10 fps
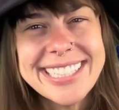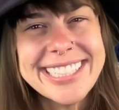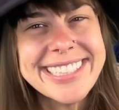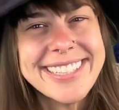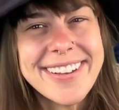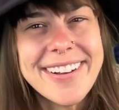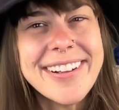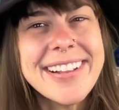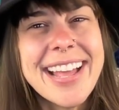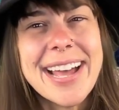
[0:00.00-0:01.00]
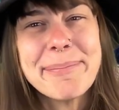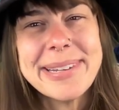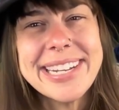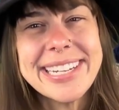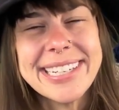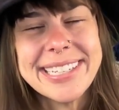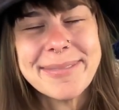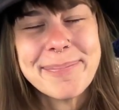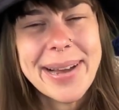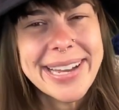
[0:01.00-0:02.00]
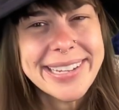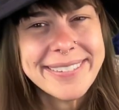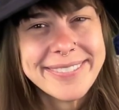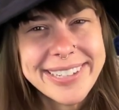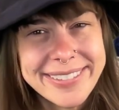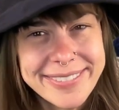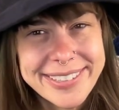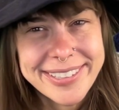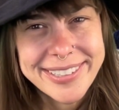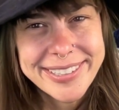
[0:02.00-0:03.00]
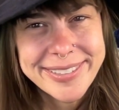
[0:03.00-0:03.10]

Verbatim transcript: It's all happening in my favor.